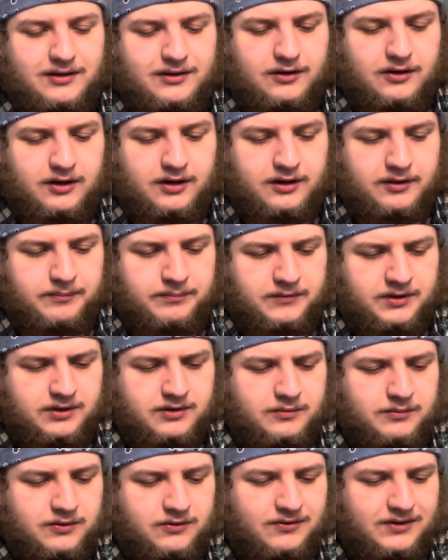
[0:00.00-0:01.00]
another
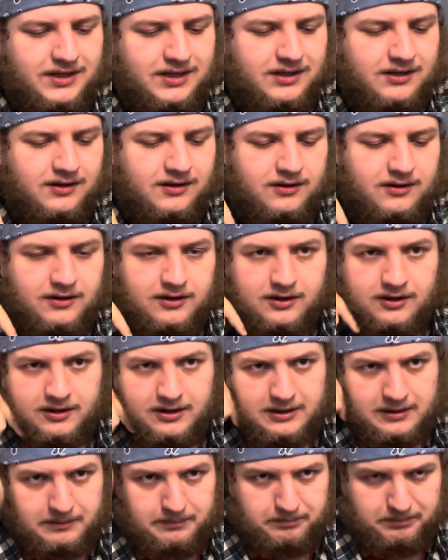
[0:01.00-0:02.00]
movie
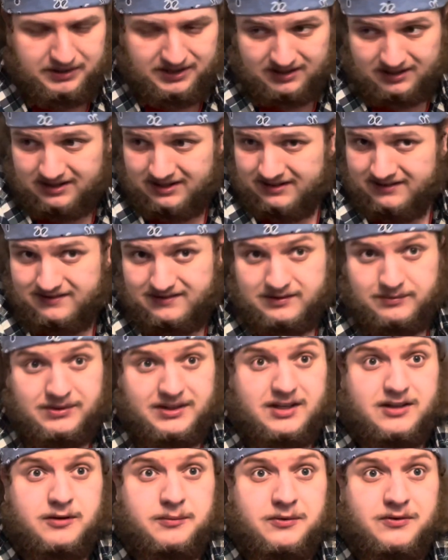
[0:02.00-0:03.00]
beyond some of the
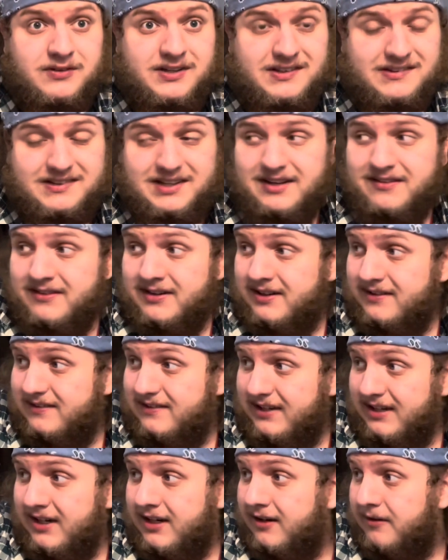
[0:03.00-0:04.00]
other movies I have not
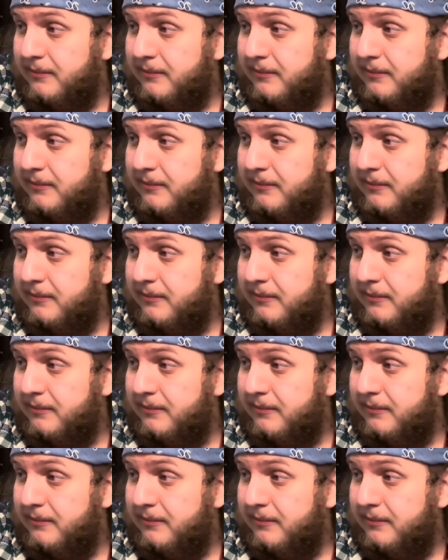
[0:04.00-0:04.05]
seen,